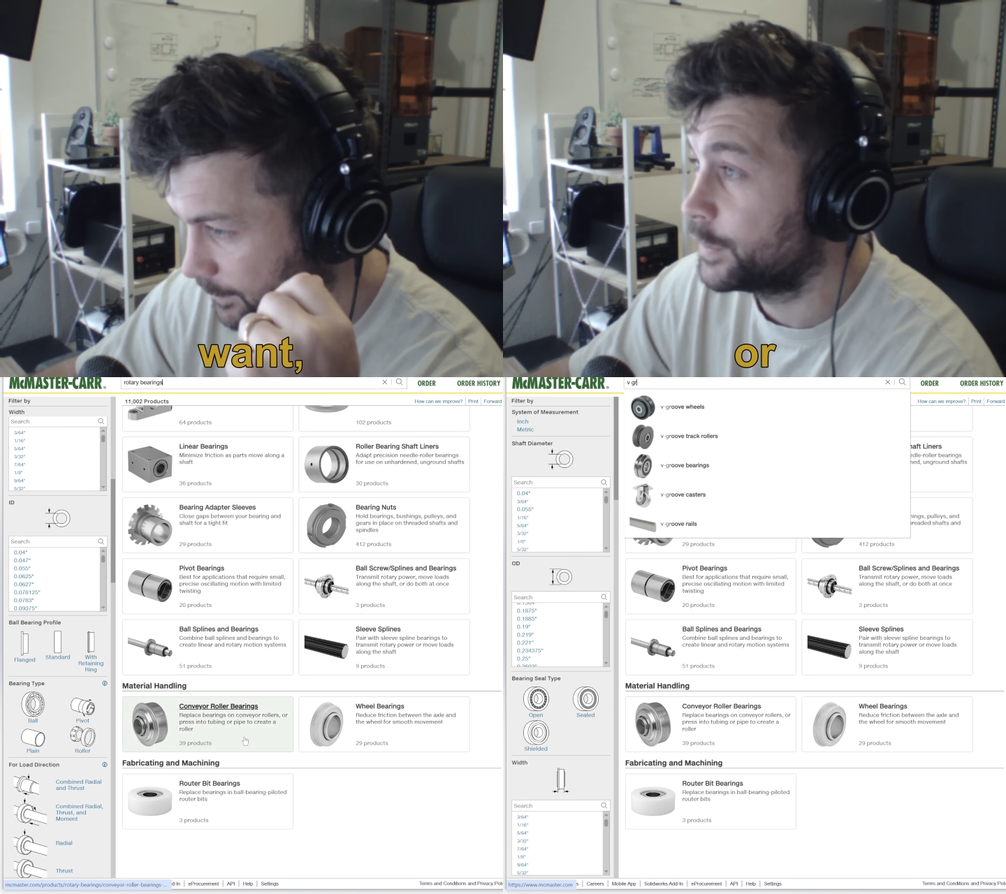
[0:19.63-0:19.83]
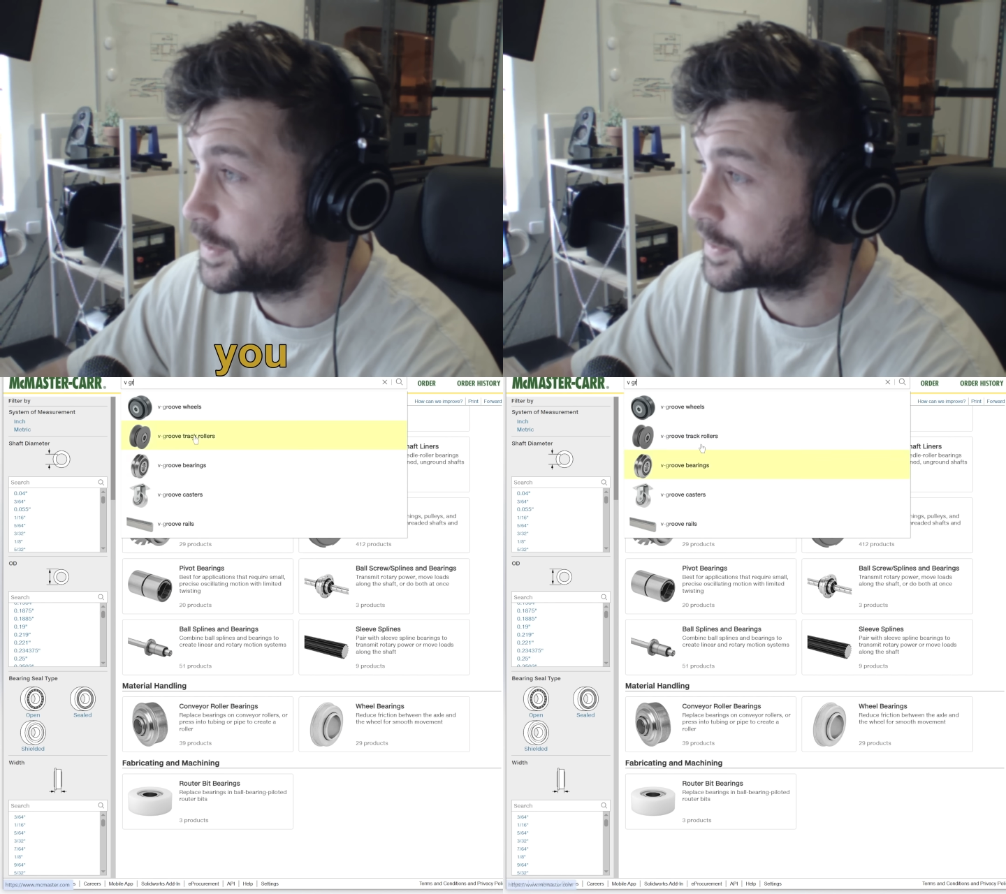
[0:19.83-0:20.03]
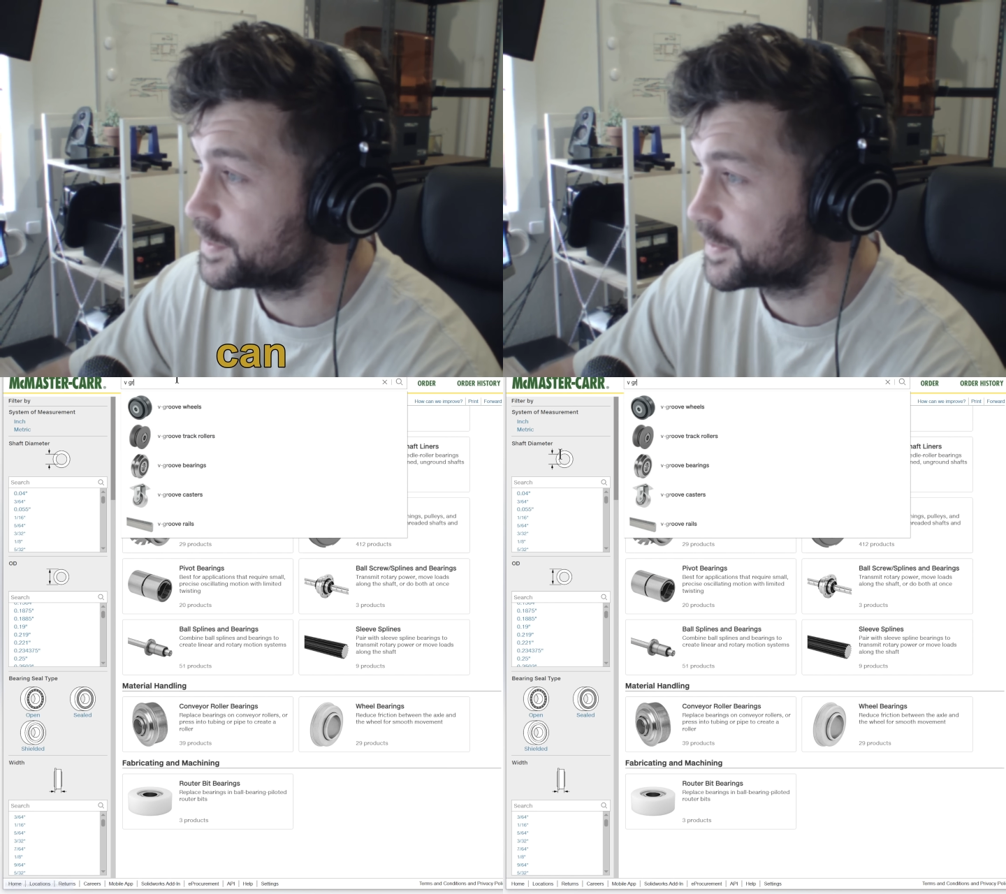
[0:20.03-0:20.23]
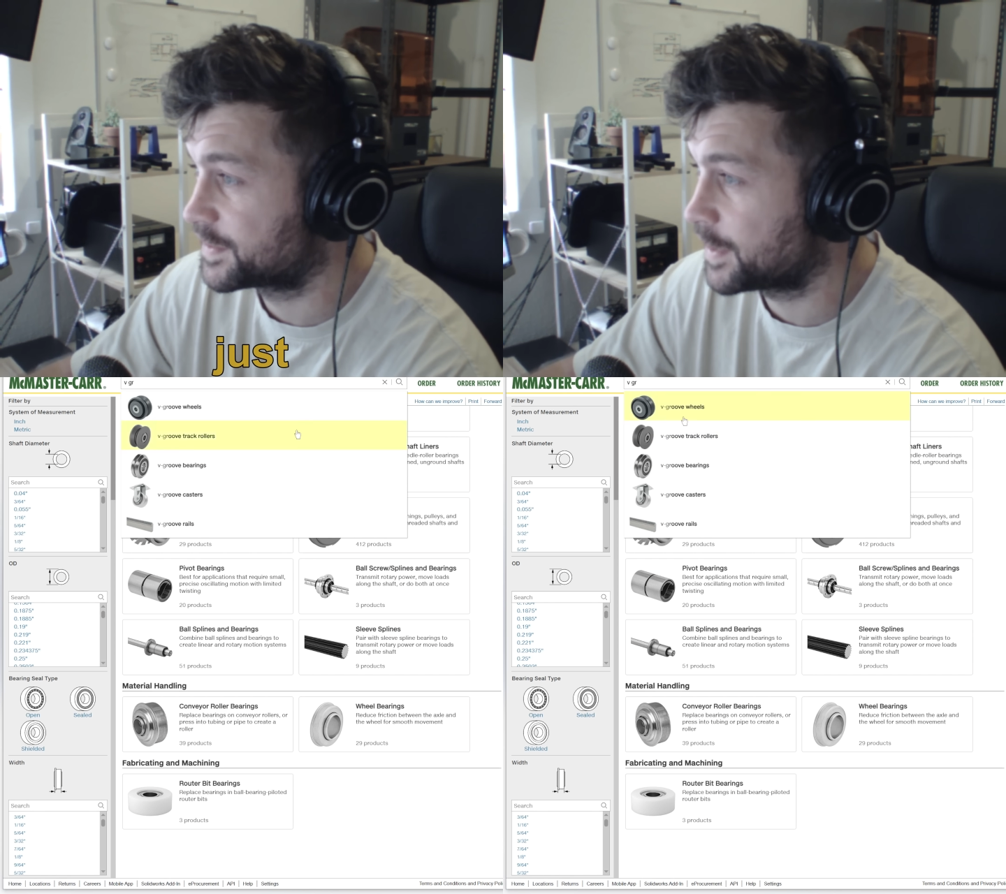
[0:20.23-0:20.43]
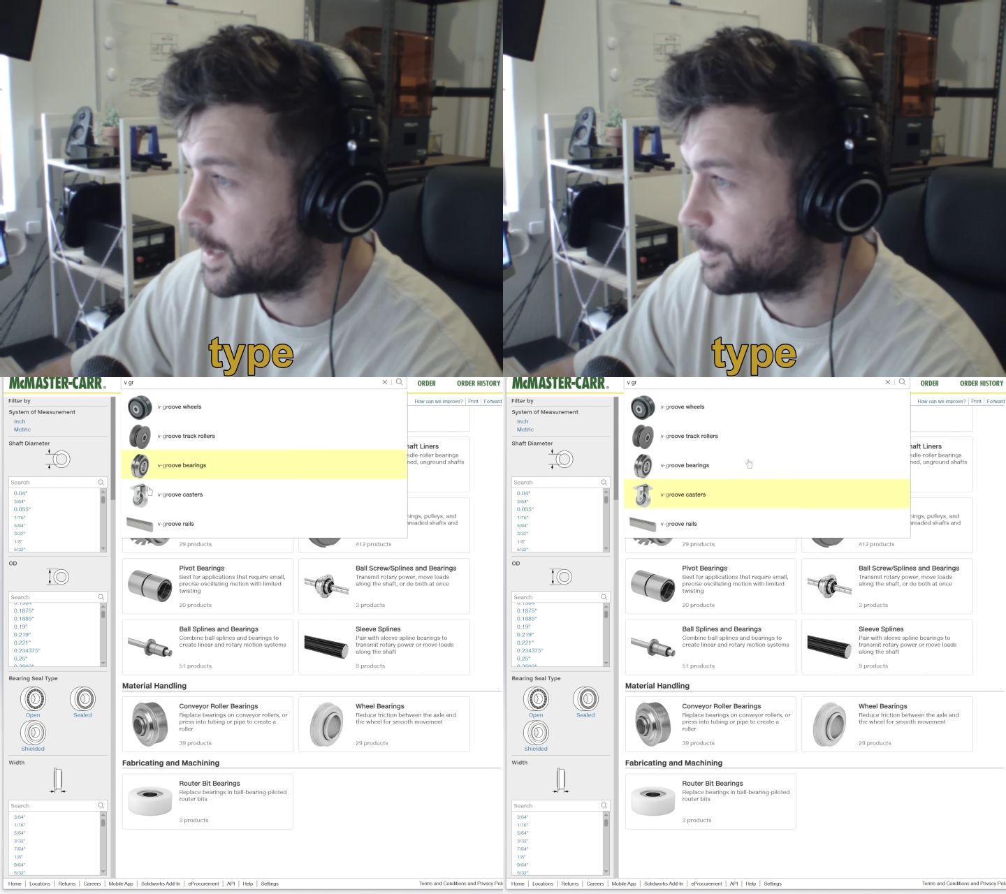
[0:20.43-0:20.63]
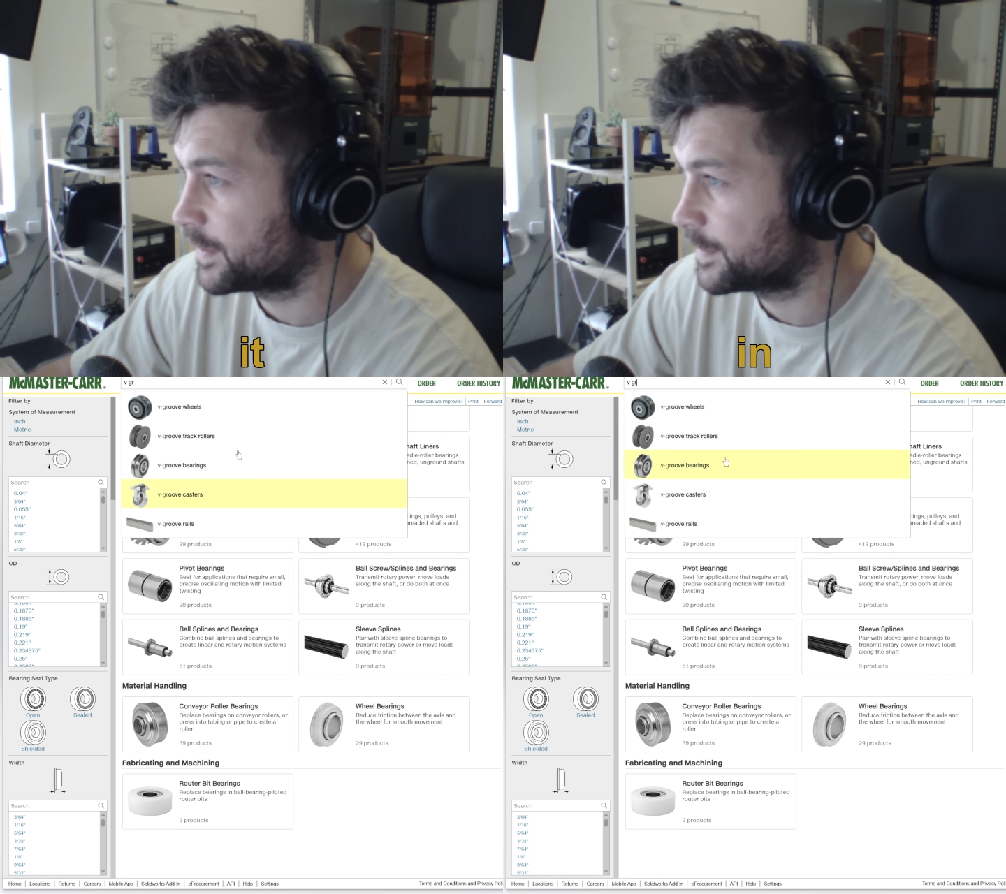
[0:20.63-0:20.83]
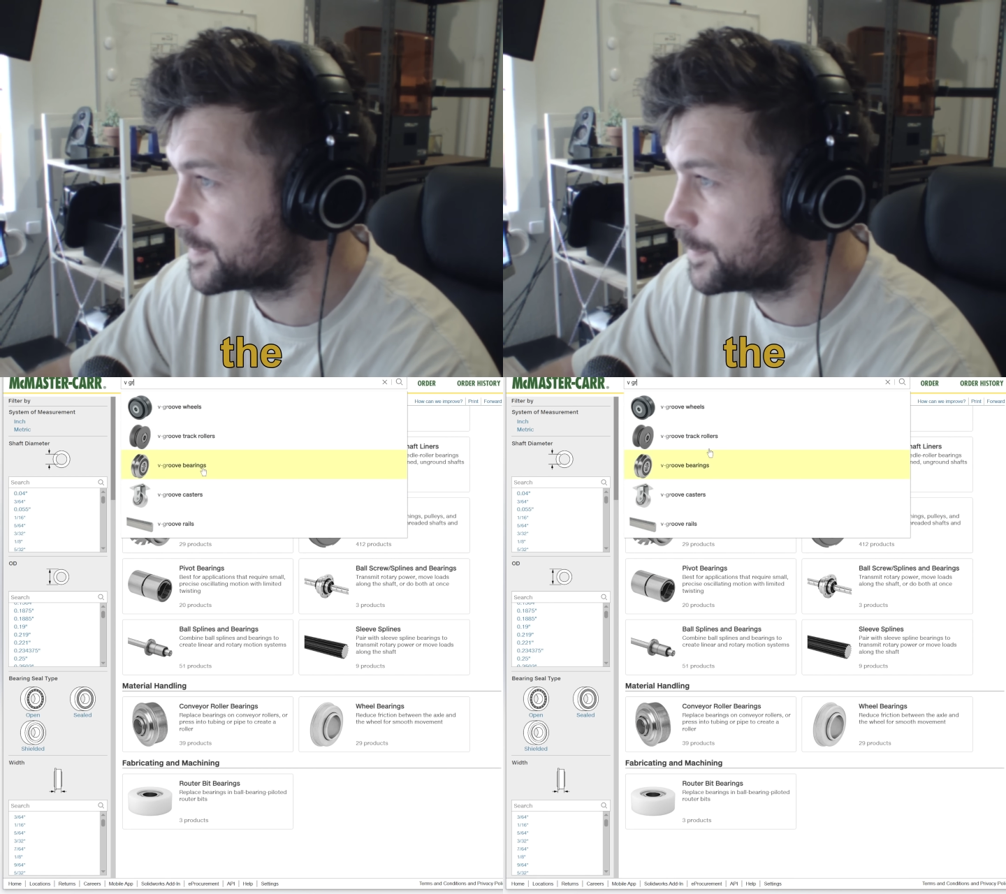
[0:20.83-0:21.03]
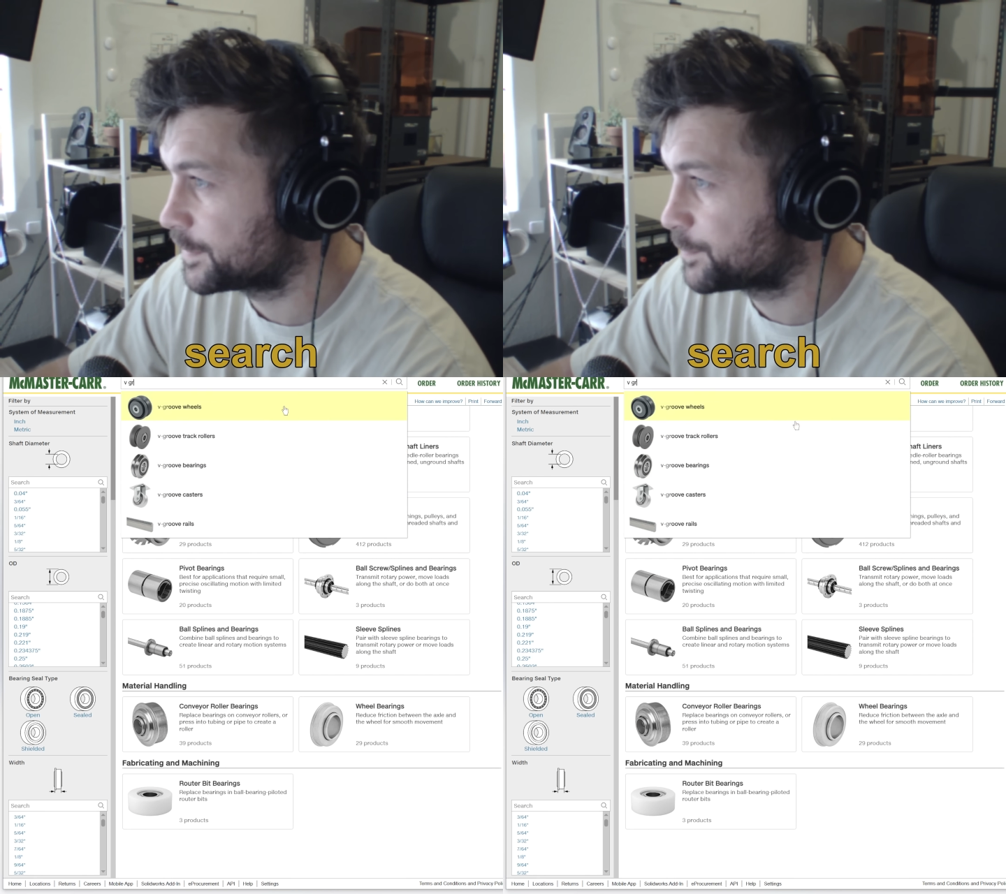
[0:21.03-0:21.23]
or you can just type it in the
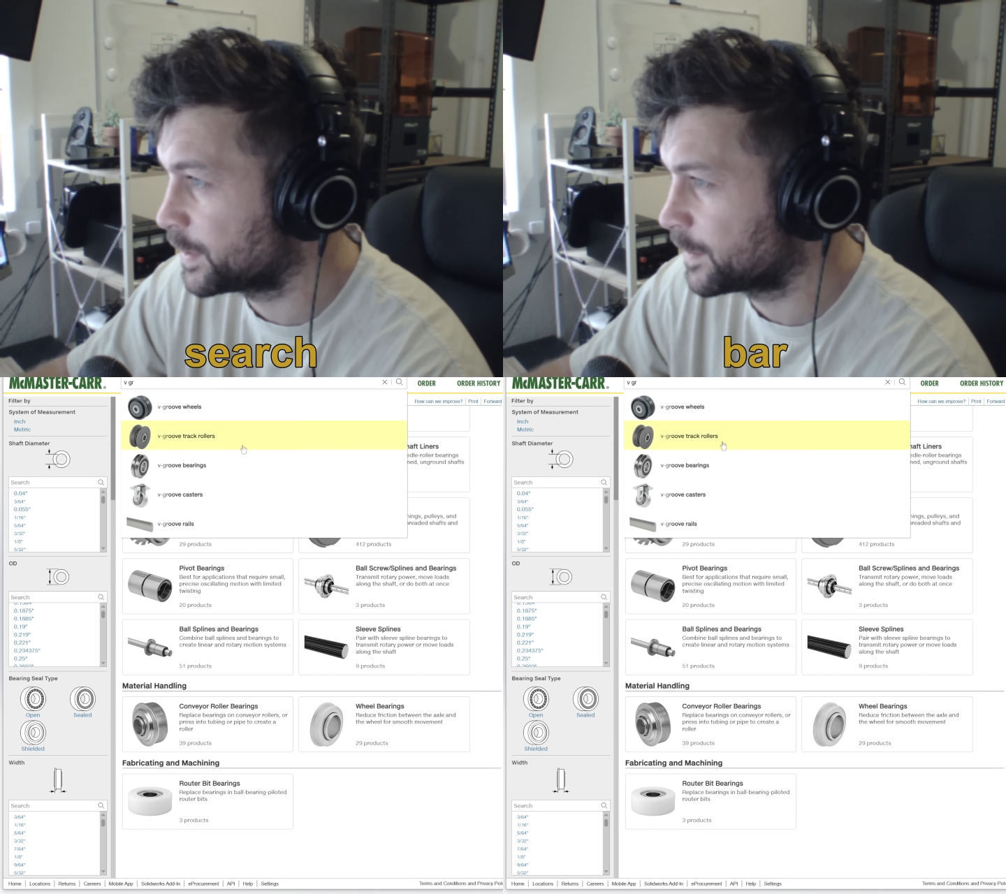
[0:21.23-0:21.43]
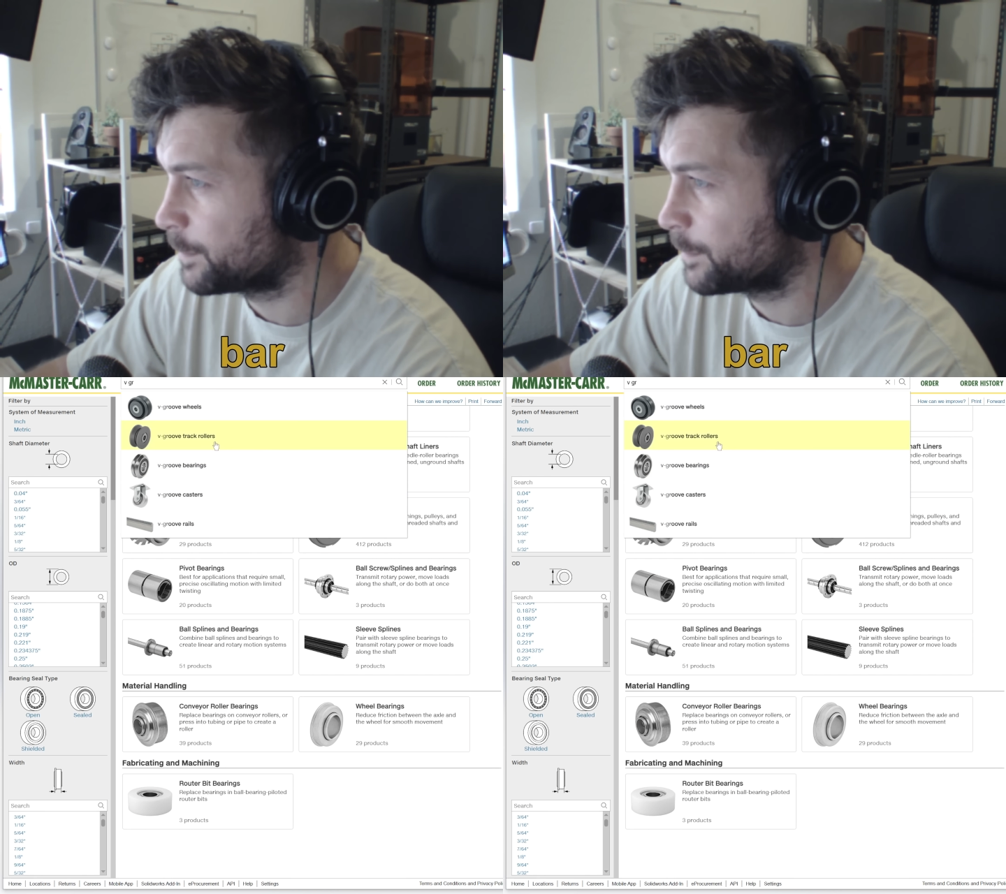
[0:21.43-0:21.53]
search bar.